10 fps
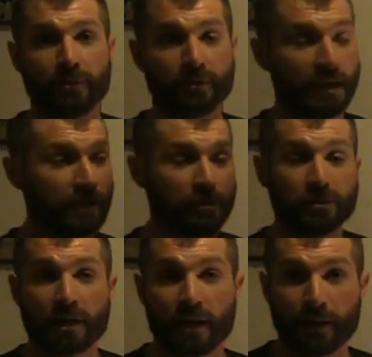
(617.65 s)
Take your
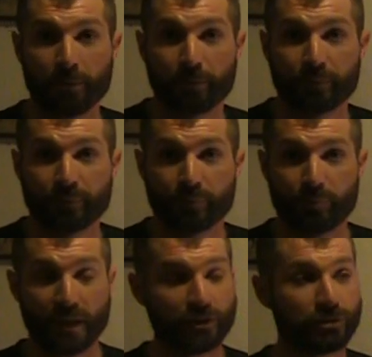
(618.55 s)
time,
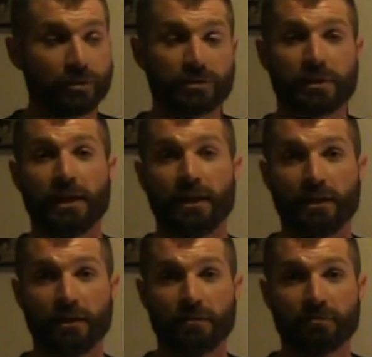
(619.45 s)
make sure you're
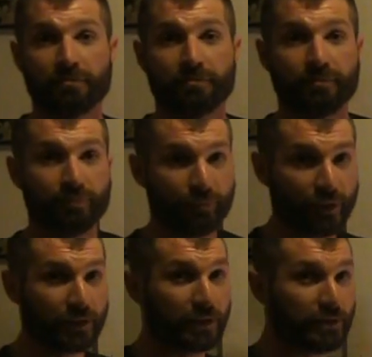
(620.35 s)
scanning,
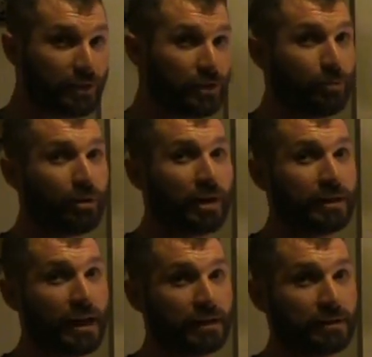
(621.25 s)
but continue
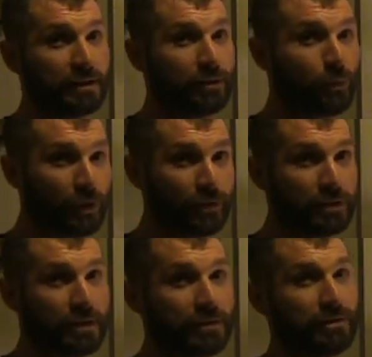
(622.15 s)
broadcasting what your
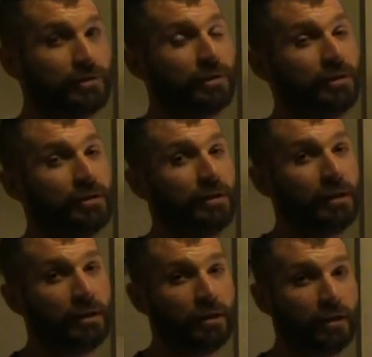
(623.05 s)
intentions are.
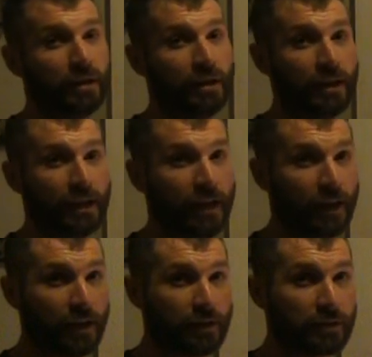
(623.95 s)

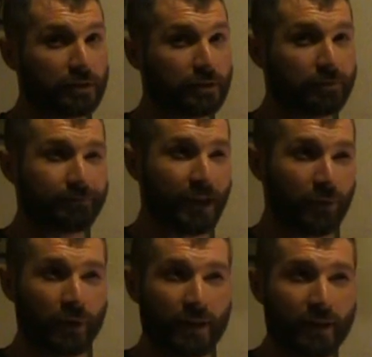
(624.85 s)
And that
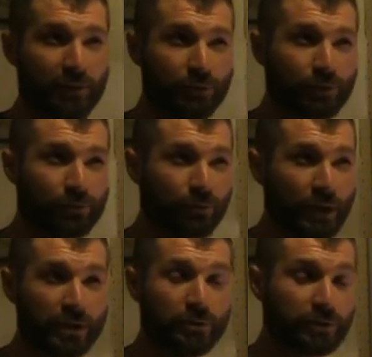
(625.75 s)
way, if your
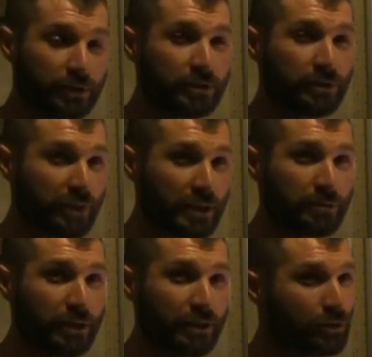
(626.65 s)
radio still is
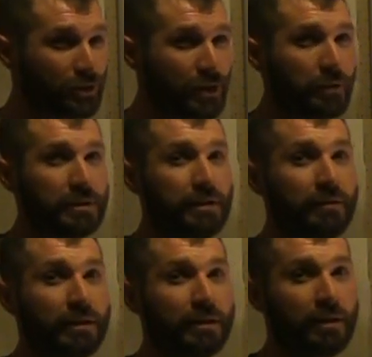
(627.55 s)
transmitting, you're just not
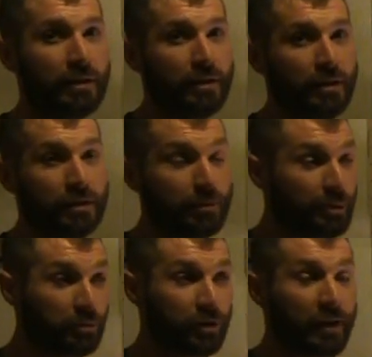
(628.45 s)
receiving, the
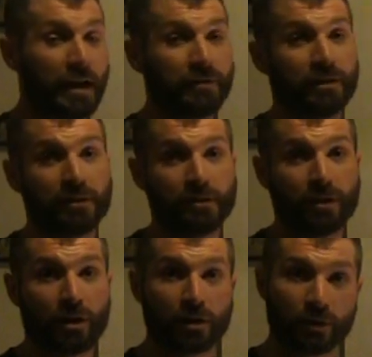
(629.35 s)
people that are out there
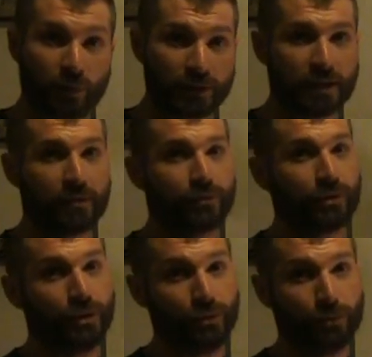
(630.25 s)
are going to watch out for
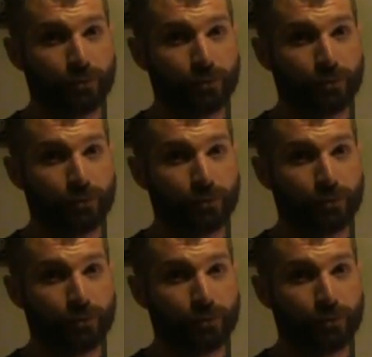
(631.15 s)
you.